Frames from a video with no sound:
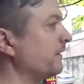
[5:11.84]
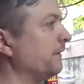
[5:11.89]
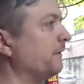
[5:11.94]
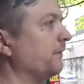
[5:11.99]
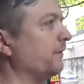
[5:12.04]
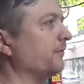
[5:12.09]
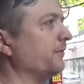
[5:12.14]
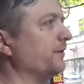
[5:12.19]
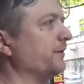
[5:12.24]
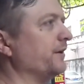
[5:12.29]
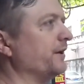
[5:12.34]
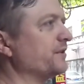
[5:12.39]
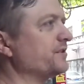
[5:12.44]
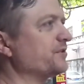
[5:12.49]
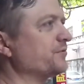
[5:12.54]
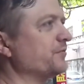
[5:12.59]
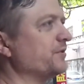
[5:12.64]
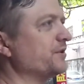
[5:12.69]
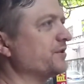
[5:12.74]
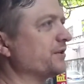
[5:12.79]
Over the
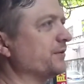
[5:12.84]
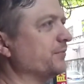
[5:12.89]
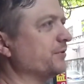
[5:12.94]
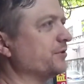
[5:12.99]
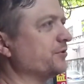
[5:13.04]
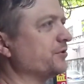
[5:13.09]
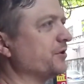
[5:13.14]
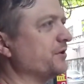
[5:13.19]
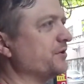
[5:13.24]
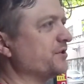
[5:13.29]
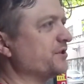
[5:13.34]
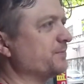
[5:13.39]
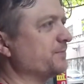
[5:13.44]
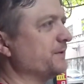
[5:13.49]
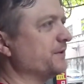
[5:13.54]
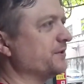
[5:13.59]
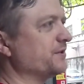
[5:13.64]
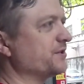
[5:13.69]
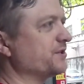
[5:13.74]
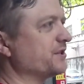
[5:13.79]
next weeks, I'm going to try to
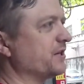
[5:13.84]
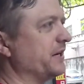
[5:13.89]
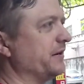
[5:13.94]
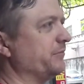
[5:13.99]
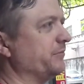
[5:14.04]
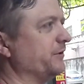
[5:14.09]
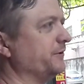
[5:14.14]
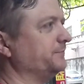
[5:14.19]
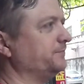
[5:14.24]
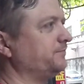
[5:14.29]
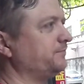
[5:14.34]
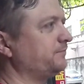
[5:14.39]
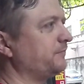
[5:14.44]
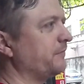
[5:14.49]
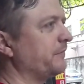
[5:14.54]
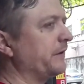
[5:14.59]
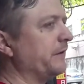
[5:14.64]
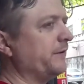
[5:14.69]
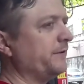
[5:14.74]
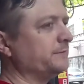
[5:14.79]
spend this time to
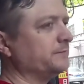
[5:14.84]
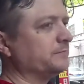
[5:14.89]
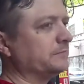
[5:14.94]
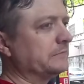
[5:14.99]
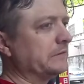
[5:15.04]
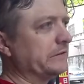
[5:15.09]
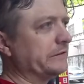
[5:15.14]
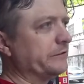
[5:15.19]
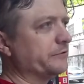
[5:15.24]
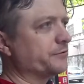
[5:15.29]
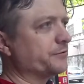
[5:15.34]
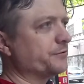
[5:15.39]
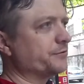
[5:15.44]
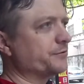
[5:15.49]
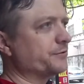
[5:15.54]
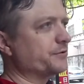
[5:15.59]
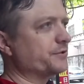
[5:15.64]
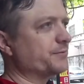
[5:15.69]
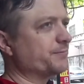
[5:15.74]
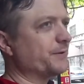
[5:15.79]

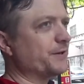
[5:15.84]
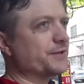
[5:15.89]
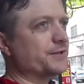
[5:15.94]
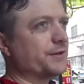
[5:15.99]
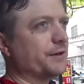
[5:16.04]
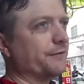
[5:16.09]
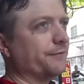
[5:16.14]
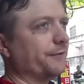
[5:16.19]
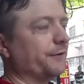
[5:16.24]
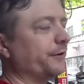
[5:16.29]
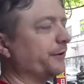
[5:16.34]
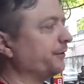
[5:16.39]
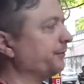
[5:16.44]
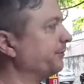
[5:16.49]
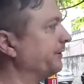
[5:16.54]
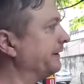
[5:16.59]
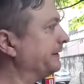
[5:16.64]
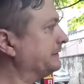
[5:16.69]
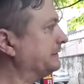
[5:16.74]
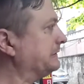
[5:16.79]
introduce myself a little
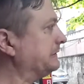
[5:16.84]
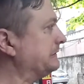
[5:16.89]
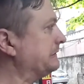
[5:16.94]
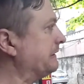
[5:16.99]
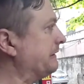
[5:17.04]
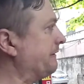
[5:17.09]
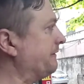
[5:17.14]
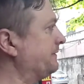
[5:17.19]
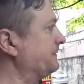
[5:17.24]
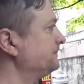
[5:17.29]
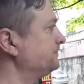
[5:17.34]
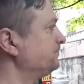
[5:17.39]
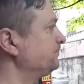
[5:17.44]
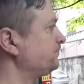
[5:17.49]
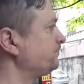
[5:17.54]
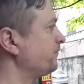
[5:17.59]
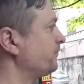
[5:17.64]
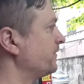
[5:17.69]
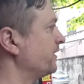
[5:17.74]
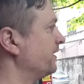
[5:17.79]
bit
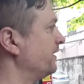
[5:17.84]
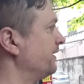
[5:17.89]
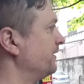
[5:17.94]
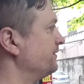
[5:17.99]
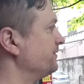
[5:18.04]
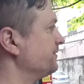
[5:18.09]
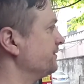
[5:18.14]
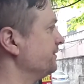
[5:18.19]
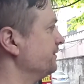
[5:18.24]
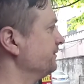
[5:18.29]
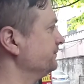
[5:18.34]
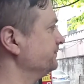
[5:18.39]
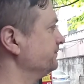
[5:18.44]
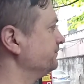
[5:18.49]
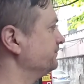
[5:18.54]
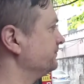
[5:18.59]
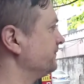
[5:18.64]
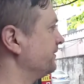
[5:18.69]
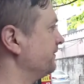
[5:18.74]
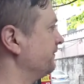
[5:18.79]
and do
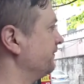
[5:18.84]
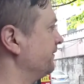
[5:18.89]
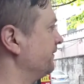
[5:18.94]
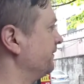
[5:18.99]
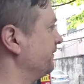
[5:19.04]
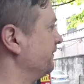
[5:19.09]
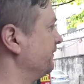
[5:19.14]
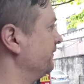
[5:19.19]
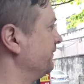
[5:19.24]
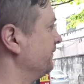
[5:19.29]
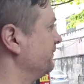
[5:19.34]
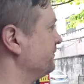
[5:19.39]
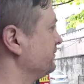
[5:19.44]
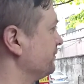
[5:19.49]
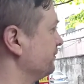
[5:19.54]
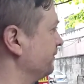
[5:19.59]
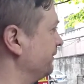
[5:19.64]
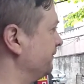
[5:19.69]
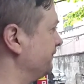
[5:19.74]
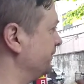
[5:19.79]

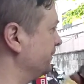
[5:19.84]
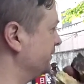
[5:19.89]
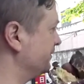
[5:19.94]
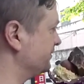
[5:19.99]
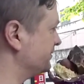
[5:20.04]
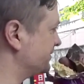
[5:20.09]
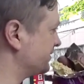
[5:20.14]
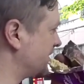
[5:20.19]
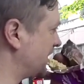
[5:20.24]
reviews